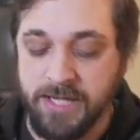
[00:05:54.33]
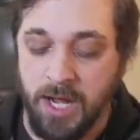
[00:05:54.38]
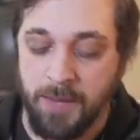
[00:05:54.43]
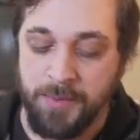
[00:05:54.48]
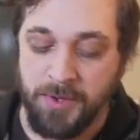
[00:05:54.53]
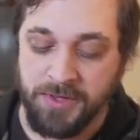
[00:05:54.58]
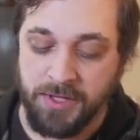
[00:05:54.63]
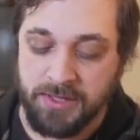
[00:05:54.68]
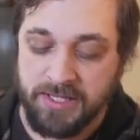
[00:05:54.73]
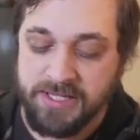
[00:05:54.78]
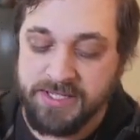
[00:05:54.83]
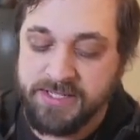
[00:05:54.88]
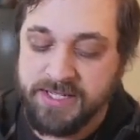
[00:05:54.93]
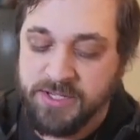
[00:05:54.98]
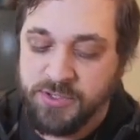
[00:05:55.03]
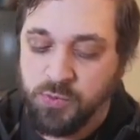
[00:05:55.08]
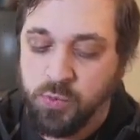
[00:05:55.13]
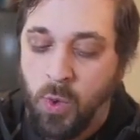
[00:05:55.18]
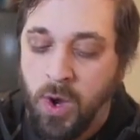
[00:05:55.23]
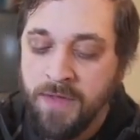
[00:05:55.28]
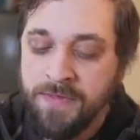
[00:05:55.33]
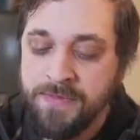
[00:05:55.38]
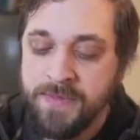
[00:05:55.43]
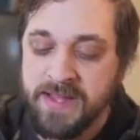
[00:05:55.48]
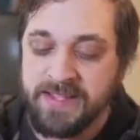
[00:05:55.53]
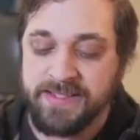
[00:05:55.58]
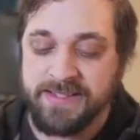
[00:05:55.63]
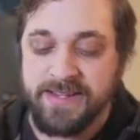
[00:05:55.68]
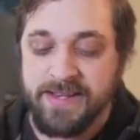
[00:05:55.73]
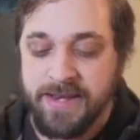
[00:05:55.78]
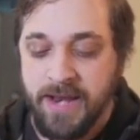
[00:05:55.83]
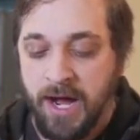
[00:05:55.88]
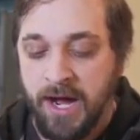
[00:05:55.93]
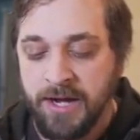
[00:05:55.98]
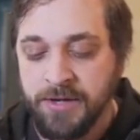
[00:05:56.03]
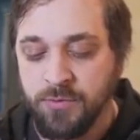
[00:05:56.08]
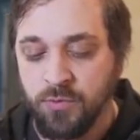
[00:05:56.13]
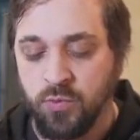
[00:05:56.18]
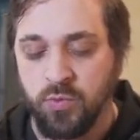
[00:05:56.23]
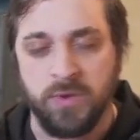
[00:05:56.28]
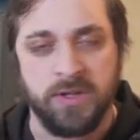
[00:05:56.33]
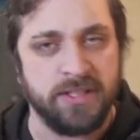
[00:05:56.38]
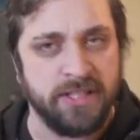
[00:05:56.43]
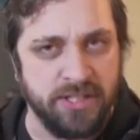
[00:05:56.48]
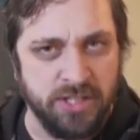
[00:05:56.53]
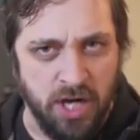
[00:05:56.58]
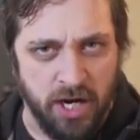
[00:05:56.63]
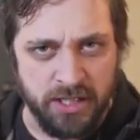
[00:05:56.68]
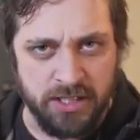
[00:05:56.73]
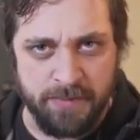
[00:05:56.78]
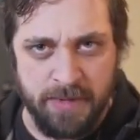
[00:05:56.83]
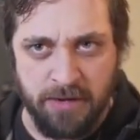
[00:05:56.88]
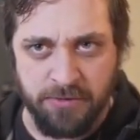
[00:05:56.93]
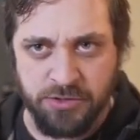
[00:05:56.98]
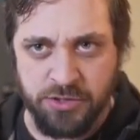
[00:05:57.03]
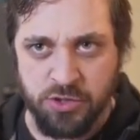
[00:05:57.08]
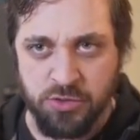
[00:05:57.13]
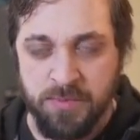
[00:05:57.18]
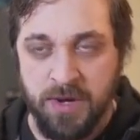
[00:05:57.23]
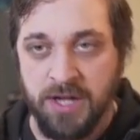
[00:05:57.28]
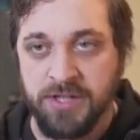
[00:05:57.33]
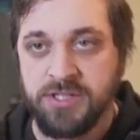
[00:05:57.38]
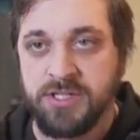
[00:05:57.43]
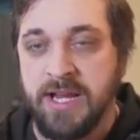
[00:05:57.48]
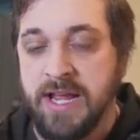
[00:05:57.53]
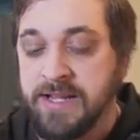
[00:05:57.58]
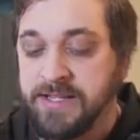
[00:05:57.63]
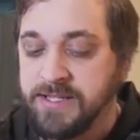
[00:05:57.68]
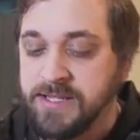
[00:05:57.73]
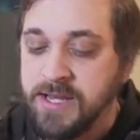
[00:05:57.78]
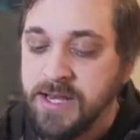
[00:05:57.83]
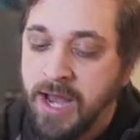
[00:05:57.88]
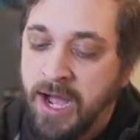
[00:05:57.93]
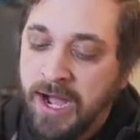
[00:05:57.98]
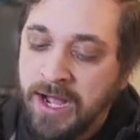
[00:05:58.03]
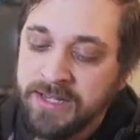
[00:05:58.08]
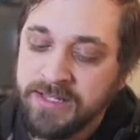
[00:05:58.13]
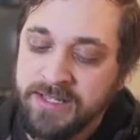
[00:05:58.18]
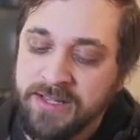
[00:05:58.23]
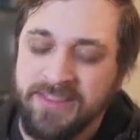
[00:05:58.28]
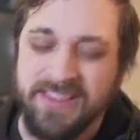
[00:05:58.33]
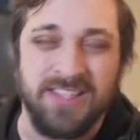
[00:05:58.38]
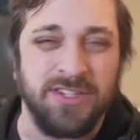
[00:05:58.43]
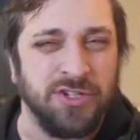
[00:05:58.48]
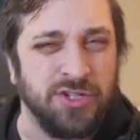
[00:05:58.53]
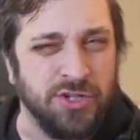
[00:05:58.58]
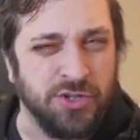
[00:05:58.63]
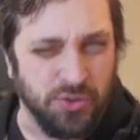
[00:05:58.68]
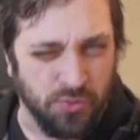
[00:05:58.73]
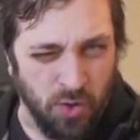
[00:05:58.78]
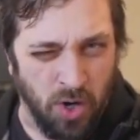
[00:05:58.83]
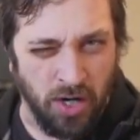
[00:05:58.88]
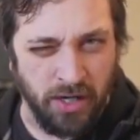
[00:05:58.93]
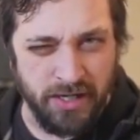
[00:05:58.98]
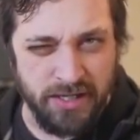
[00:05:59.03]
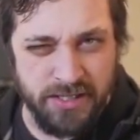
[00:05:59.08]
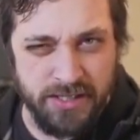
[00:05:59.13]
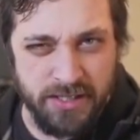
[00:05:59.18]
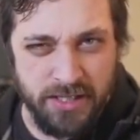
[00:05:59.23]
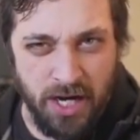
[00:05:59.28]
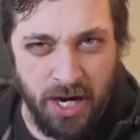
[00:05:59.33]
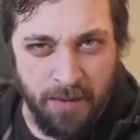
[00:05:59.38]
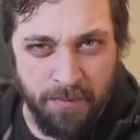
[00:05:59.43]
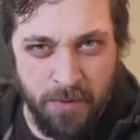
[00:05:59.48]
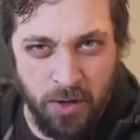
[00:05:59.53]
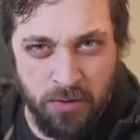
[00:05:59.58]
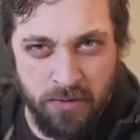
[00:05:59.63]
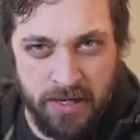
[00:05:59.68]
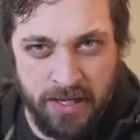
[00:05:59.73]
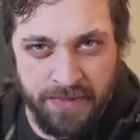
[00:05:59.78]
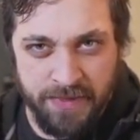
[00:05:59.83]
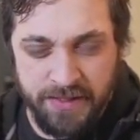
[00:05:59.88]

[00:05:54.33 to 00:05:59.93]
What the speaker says: up on the list is one that's not really talked about too much. It's not the strongest combo in